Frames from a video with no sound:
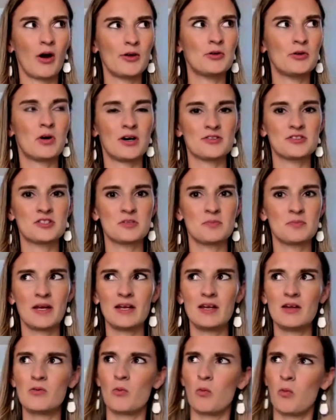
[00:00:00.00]
you
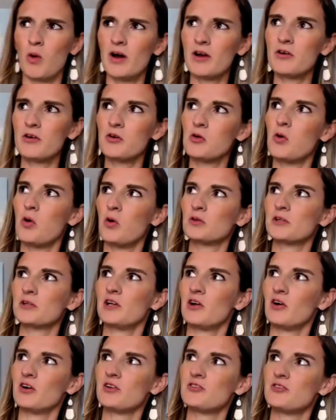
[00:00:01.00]
constipated? What are you
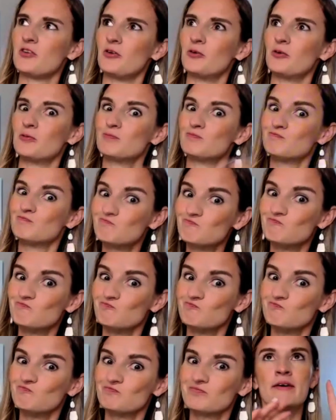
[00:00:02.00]
holding on to?
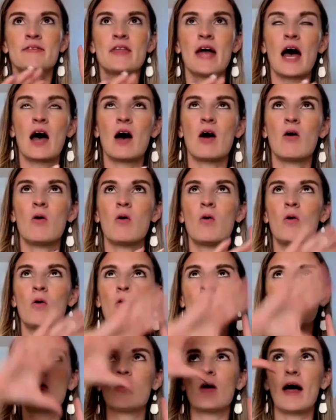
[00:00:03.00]
That
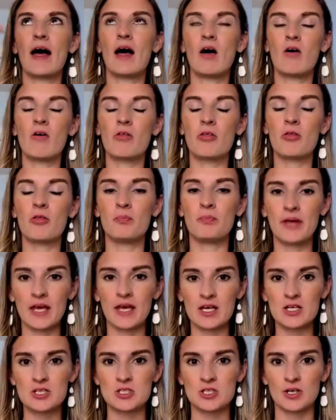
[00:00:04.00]
whole health
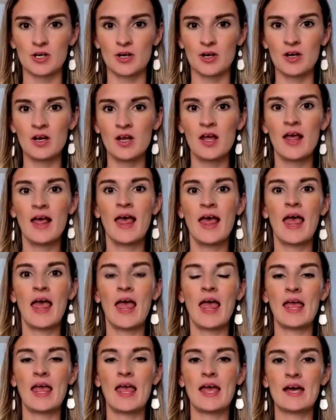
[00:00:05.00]
picture.
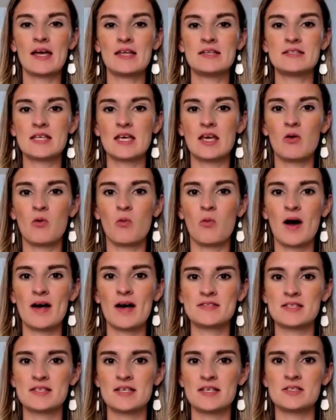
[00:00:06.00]
And it
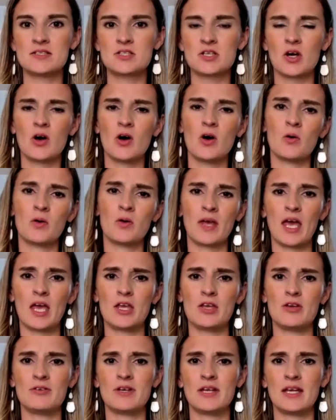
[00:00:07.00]
wasn't, okay,
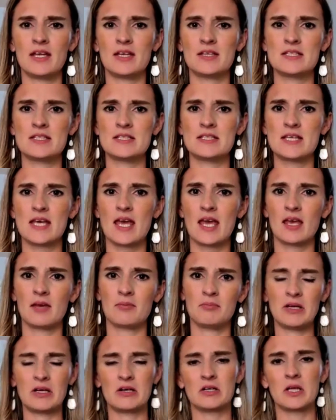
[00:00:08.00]
you need to take
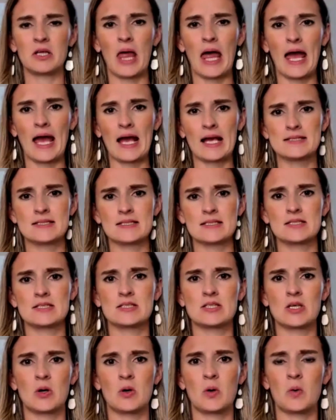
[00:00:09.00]
Miralax
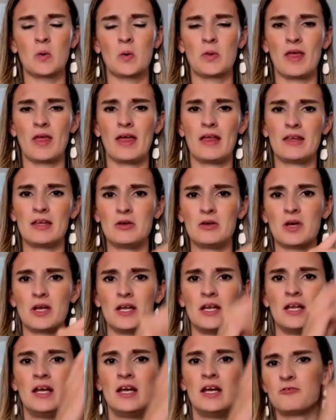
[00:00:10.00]
so that you
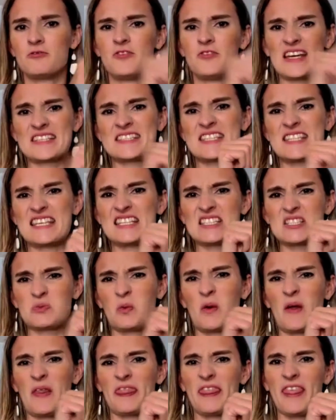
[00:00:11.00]
can fix this
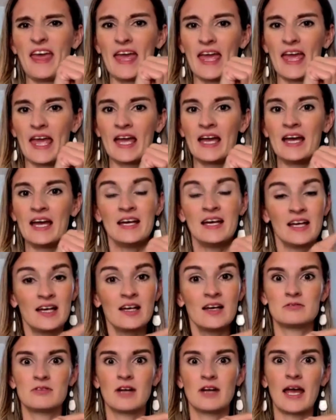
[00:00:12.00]
one thing,
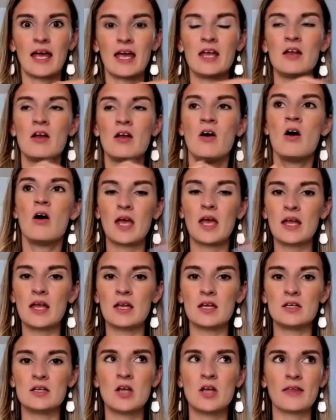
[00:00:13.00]
right?
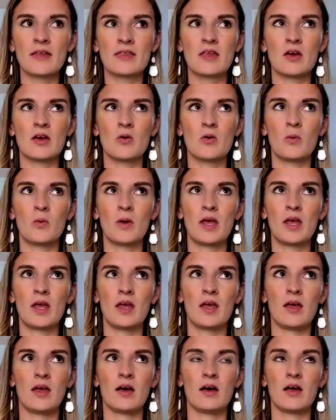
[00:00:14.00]
And not that
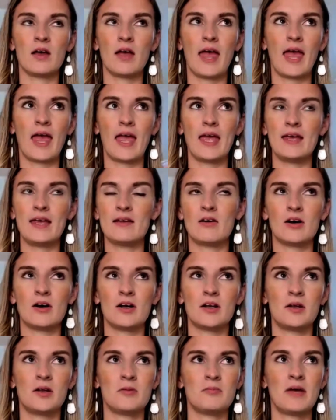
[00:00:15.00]
we hate
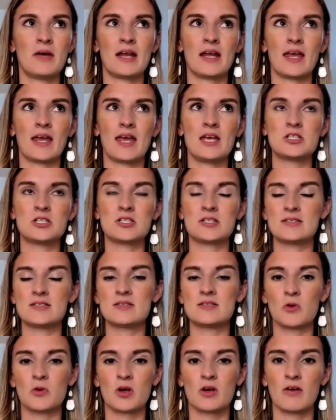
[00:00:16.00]
on
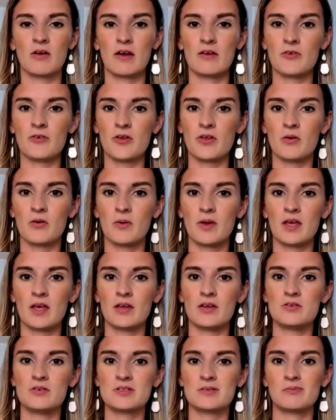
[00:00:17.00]
medications. We're grateful that we
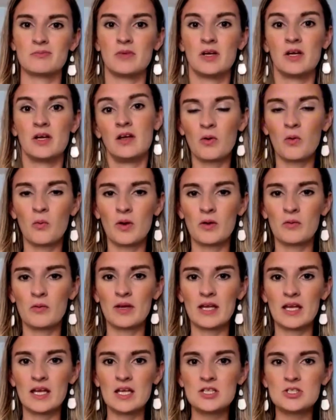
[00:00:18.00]
can use them when
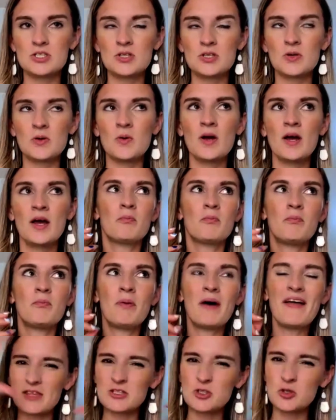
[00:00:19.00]
we need to.
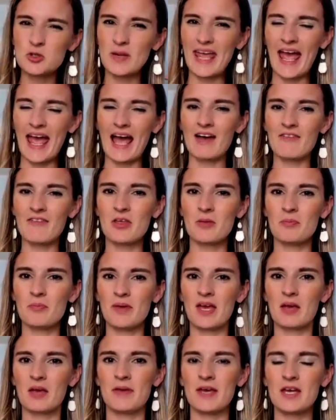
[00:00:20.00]
But do we have the
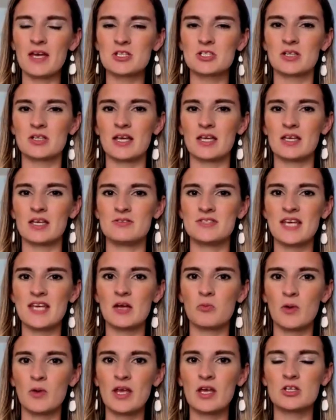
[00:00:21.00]
big picture? Like you
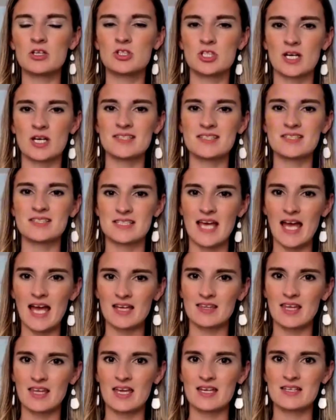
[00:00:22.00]
said, we could just
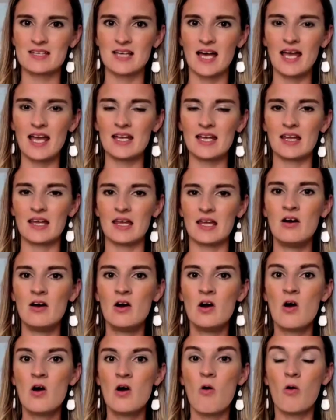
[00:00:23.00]
attack the anxiety,
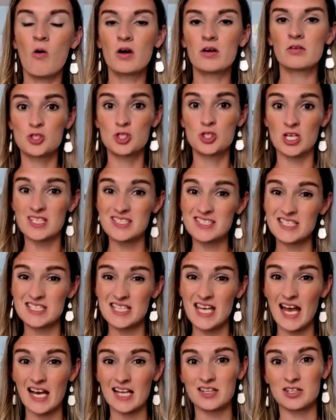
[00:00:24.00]
or just
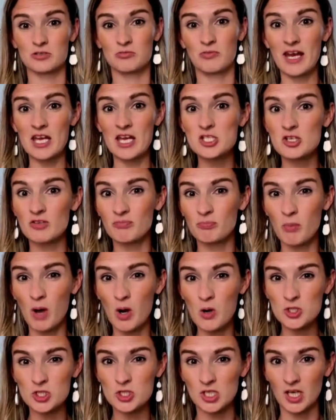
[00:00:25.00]
attack the range of
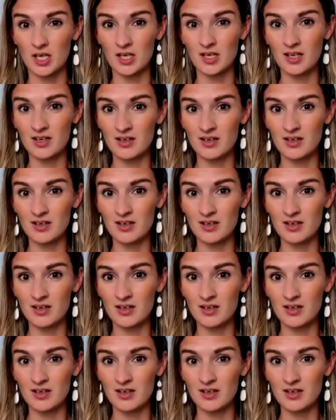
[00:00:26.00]
motion